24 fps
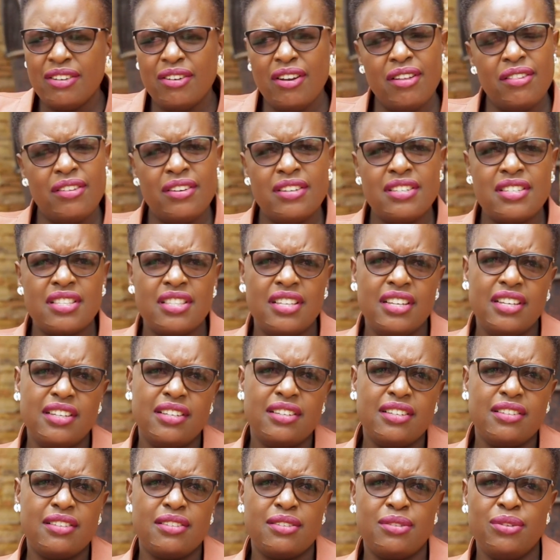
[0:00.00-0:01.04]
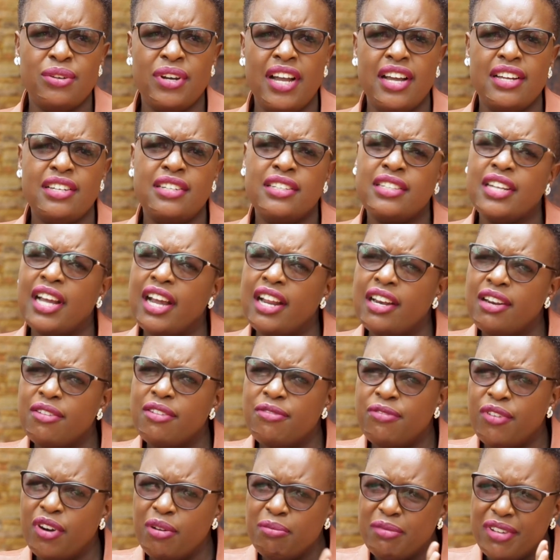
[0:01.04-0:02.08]
You know those things. You get it. And
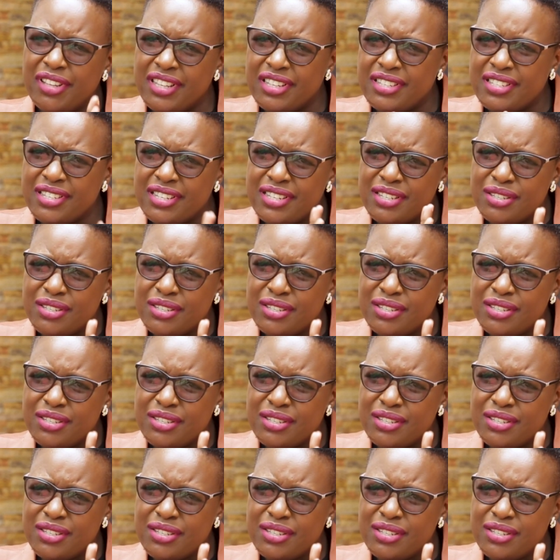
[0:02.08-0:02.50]
for me, this